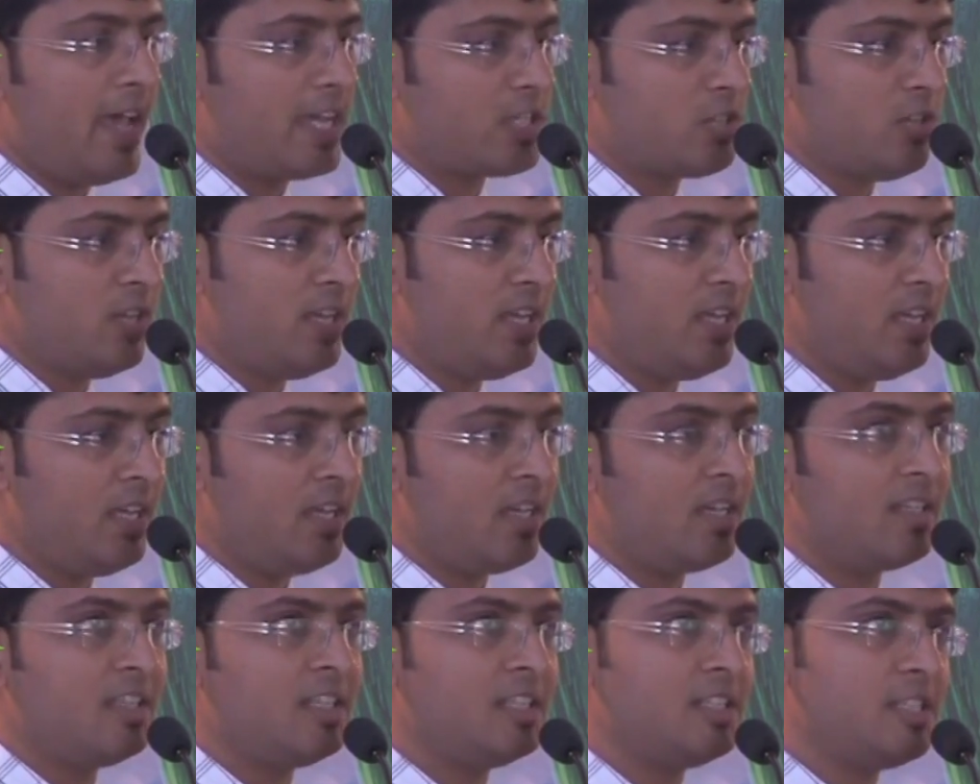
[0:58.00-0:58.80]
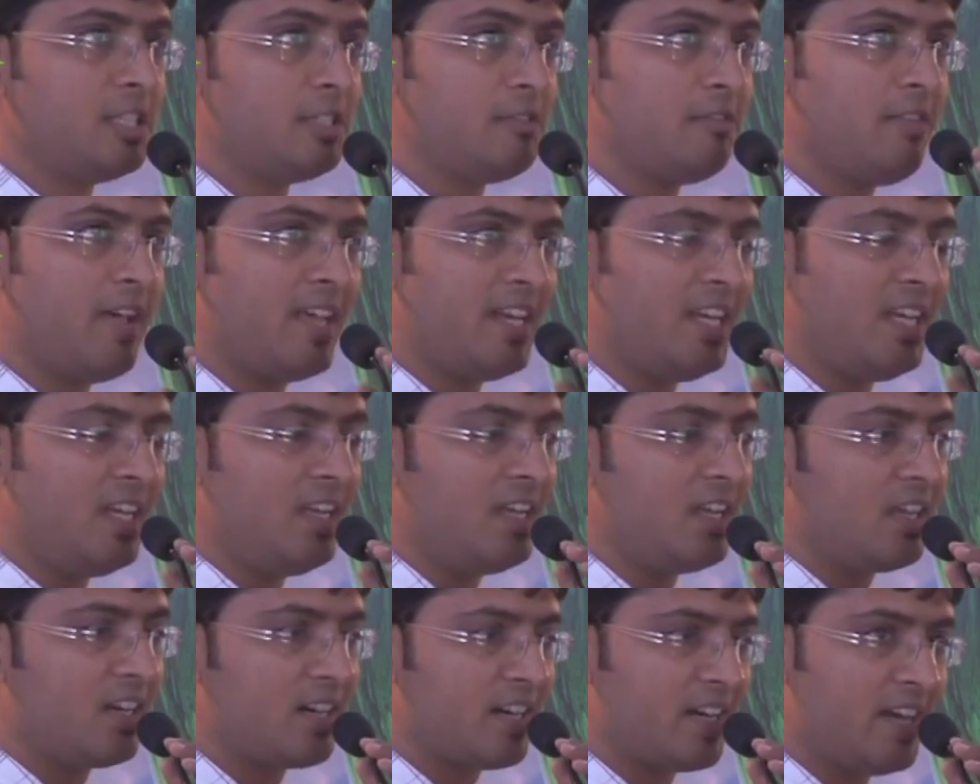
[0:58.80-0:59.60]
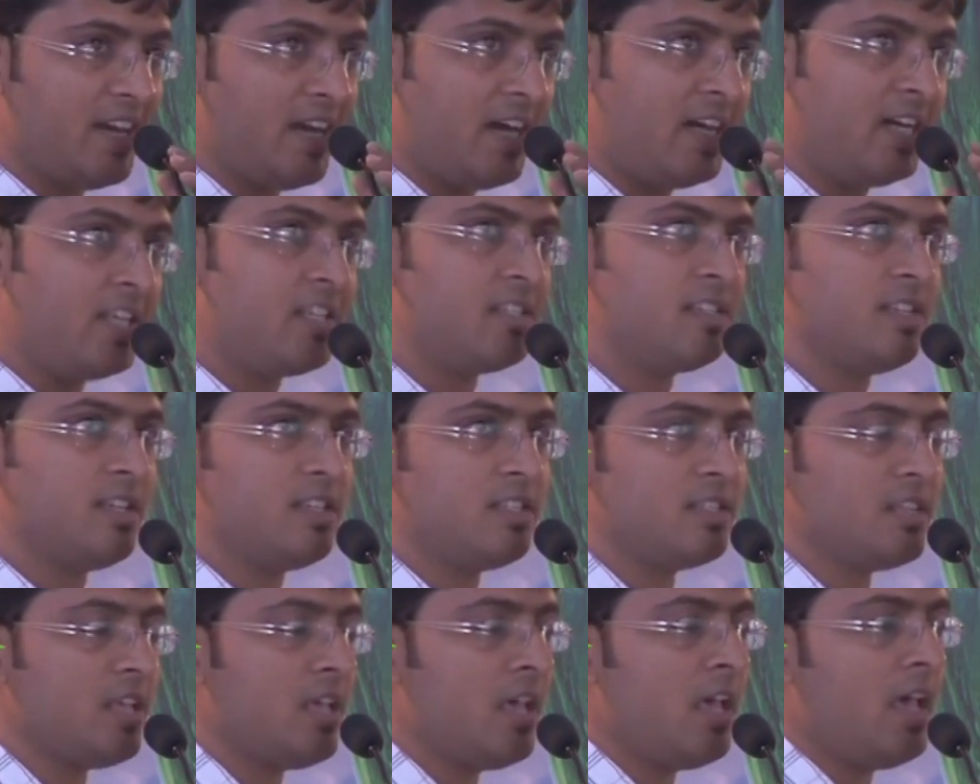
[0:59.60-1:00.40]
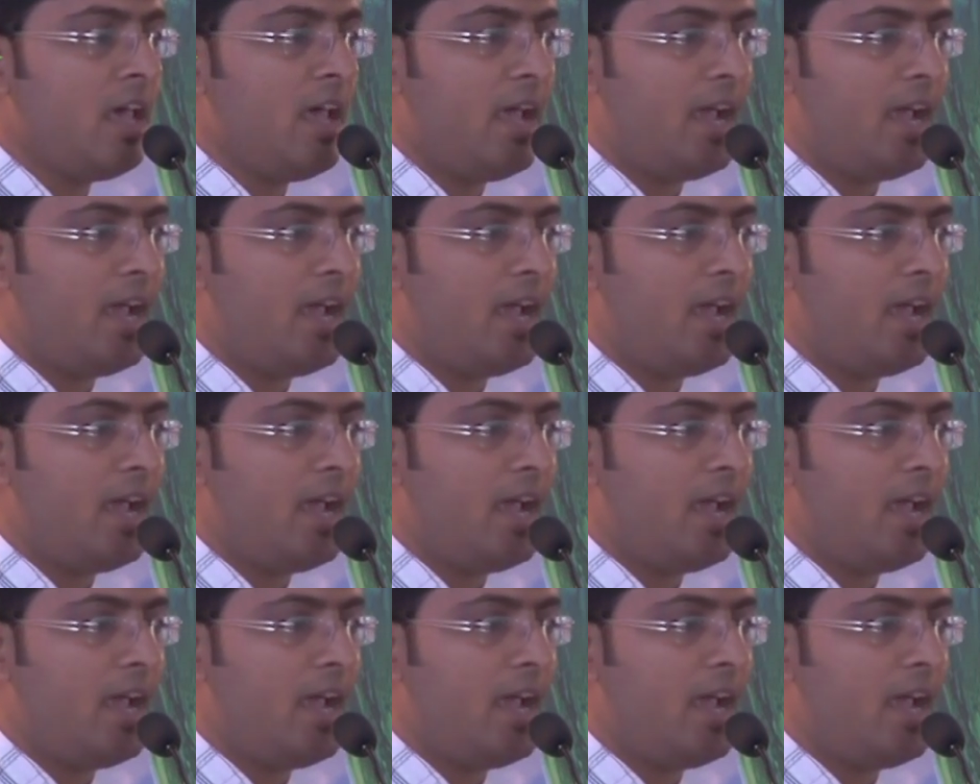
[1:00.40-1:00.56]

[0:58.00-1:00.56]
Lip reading: Actually, this is very rare disease,